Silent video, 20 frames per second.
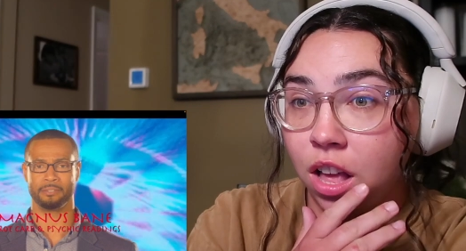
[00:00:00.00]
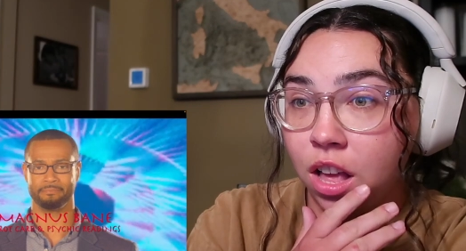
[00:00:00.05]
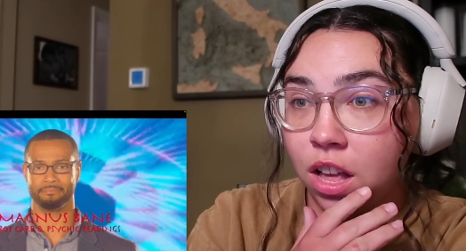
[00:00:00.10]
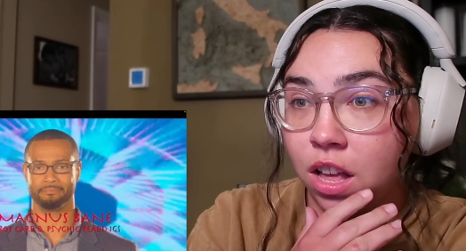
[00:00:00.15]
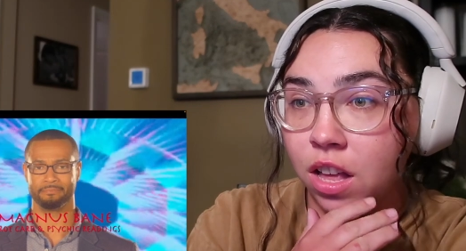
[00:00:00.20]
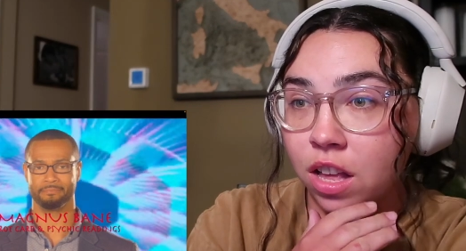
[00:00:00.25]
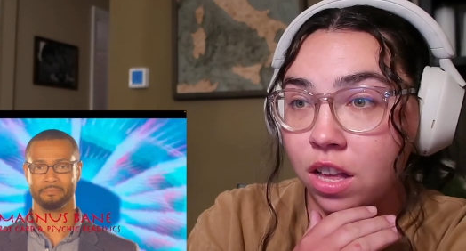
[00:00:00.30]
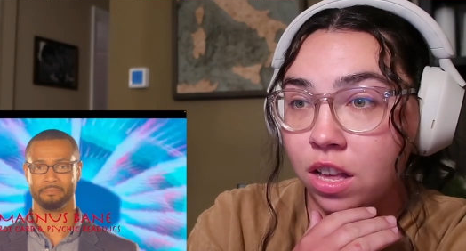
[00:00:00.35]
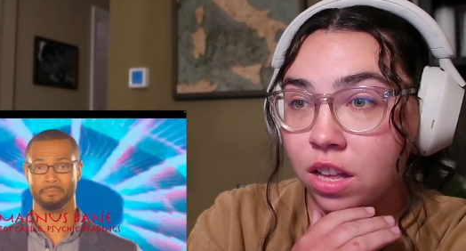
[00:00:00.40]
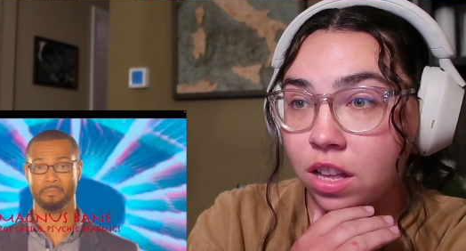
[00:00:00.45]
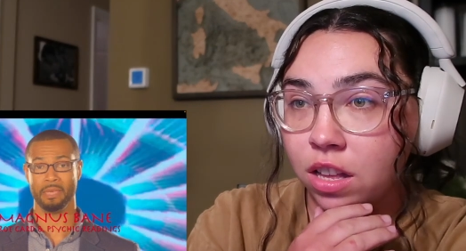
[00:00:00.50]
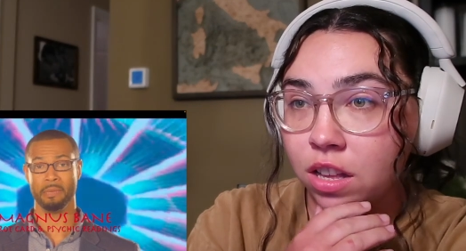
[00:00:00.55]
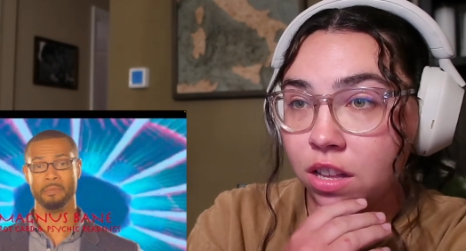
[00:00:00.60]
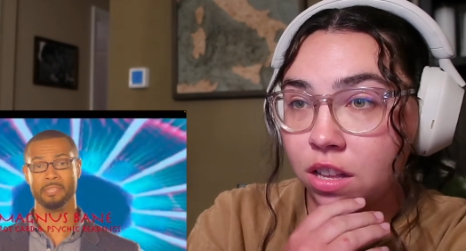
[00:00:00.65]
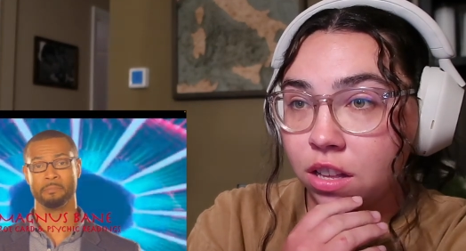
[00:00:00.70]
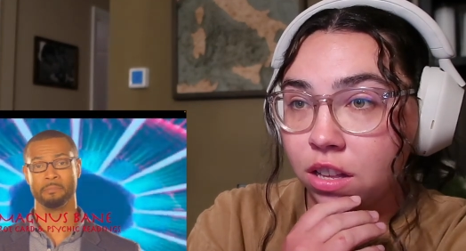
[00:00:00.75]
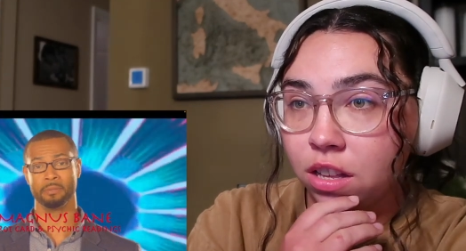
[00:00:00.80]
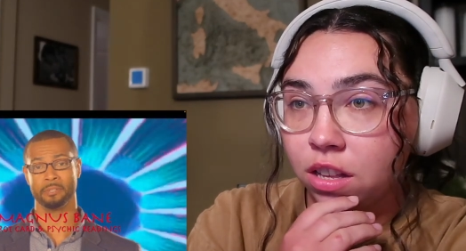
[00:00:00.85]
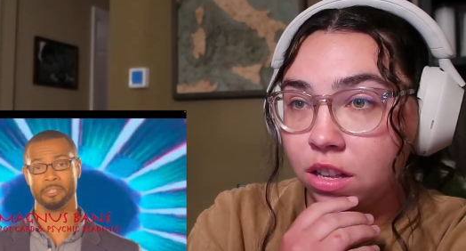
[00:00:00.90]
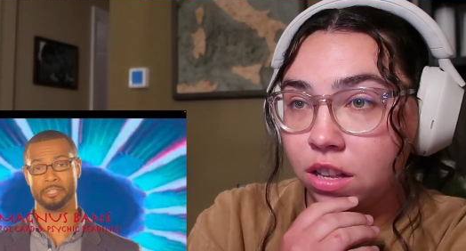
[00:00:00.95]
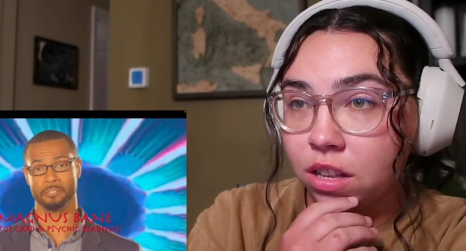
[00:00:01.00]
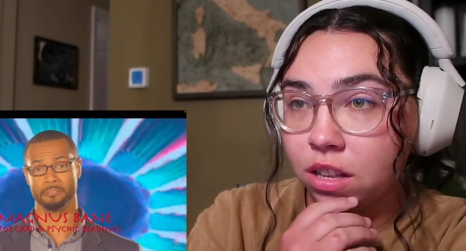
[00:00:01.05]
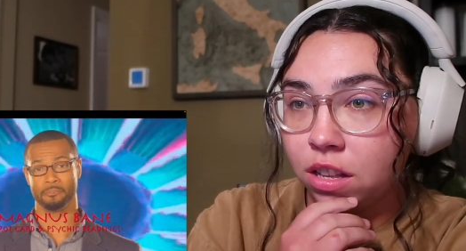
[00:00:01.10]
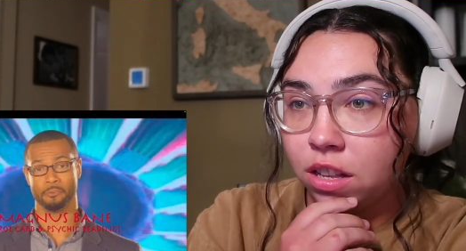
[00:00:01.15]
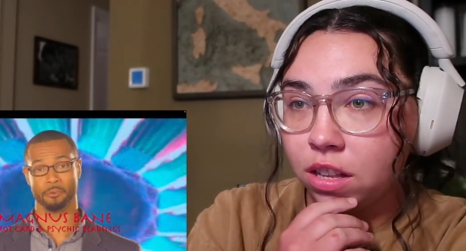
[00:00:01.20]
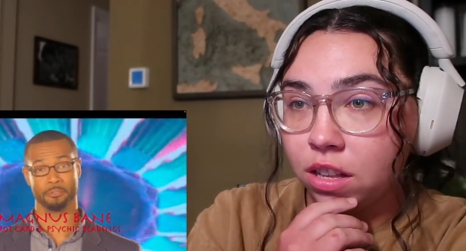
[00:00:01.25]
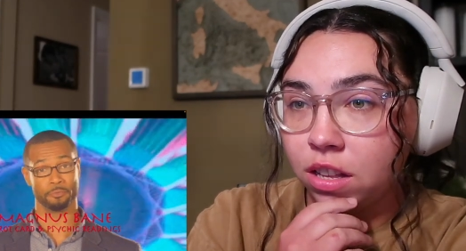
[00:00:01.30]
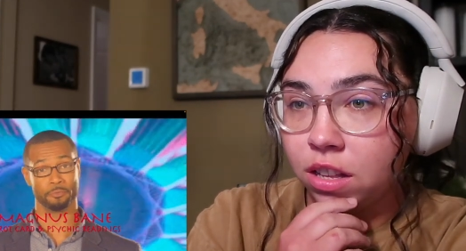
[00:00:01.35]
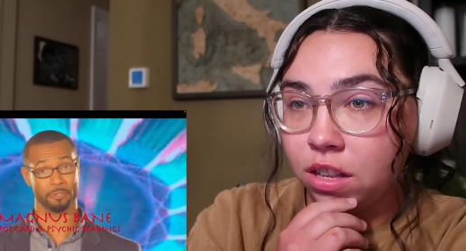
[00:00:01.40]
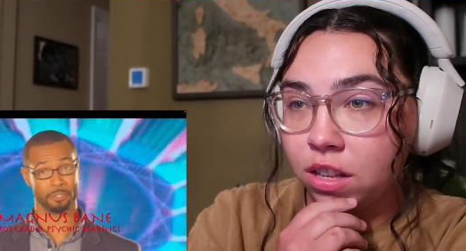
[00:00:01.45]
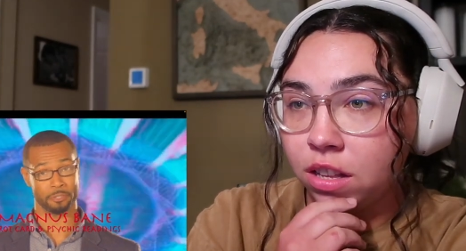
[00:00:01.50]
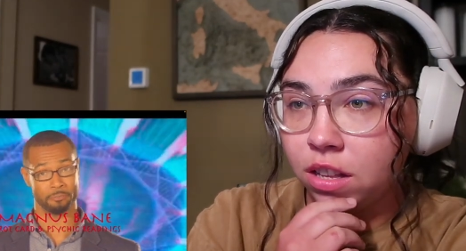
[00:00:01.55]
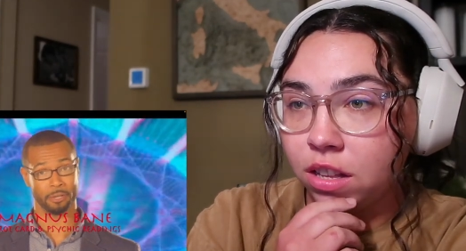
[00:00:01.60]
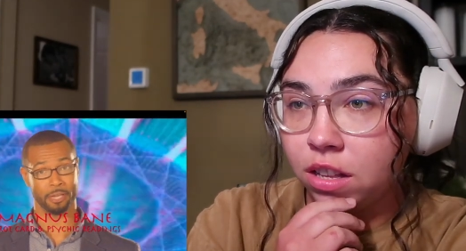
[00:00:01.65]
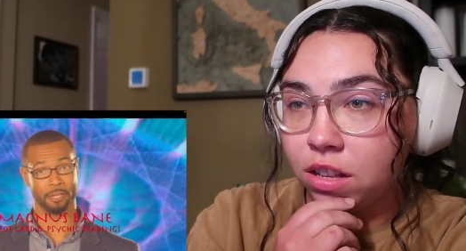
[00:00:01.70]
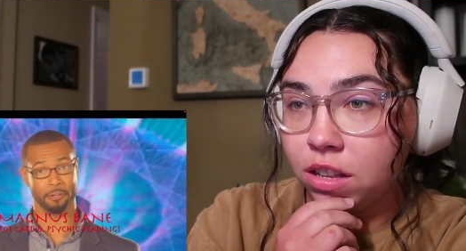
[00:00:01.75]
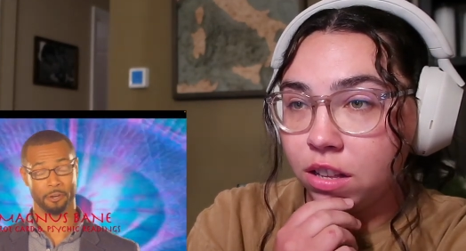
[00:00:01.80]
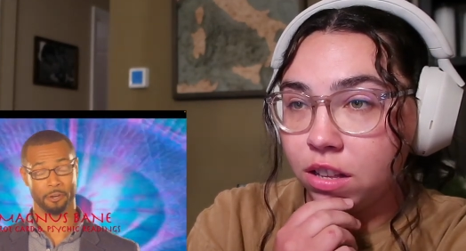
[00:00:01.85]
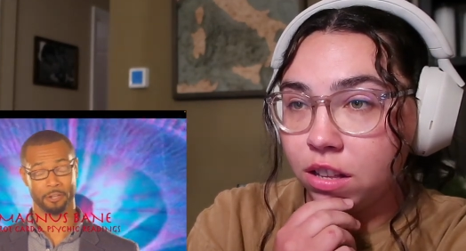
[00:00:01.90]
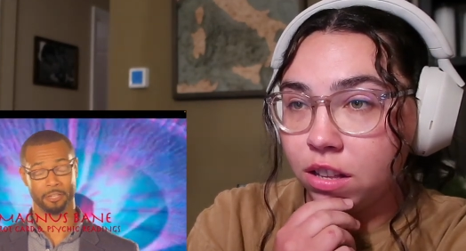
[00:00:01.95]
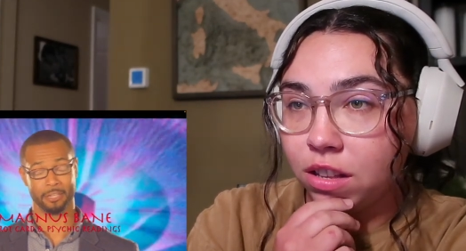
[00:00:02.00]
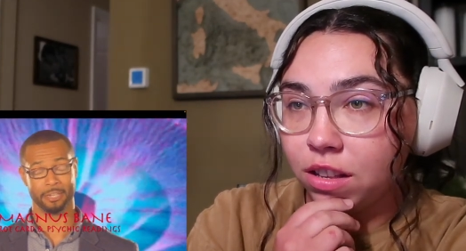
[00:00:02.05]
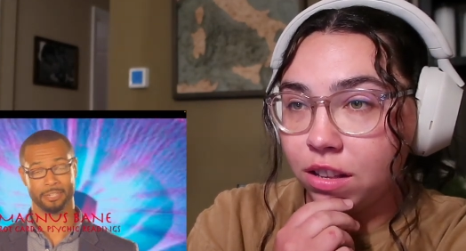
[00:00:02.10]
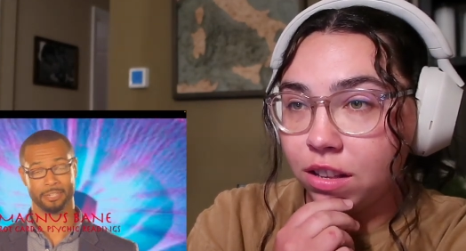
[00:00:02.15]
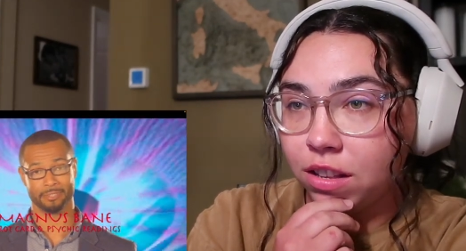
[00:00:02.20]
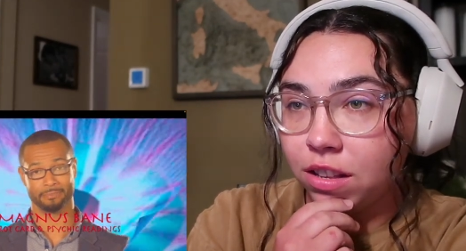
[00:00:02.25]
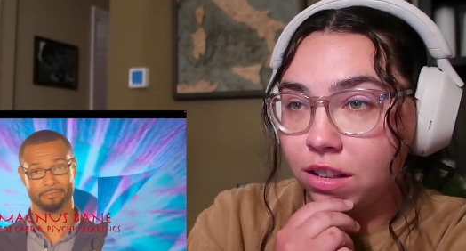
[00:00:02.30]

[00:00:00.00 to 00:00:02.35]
Speaker 1: that maybe the police force wasn't my calling.